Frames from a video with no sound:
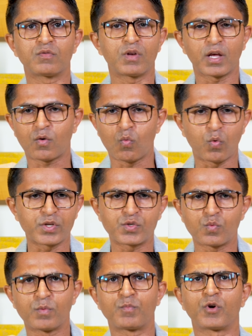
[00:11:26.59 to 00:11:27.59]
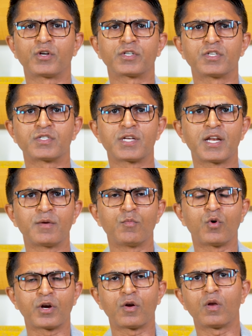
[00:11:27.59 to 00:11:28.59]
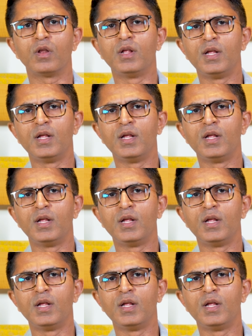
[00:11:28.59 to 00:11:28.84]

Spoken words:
like which one product is selling more and all.